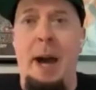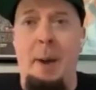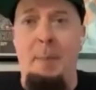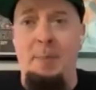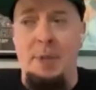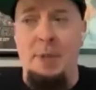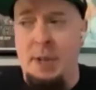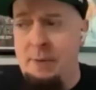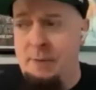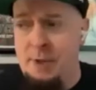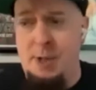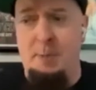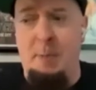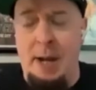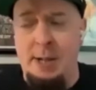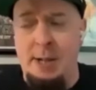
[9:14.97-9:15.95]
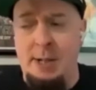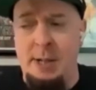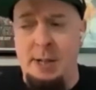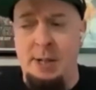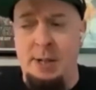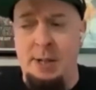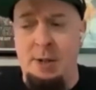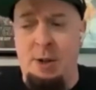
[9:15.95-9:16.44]
pops and the
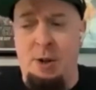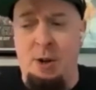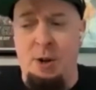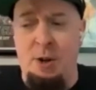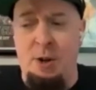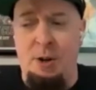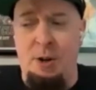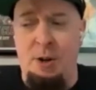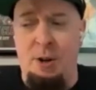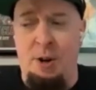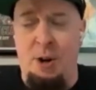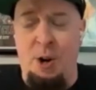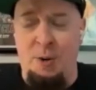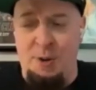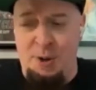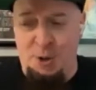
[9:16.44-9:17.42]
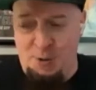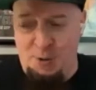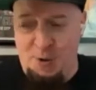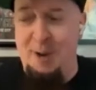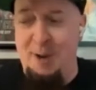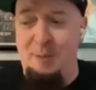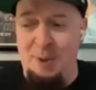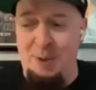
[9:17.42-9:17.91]
responses are are
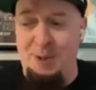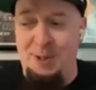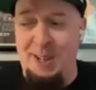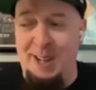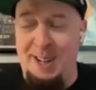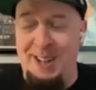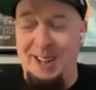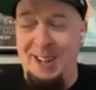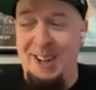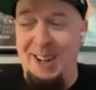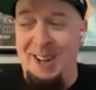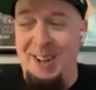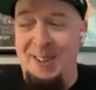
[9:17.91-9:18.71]
incredible. Like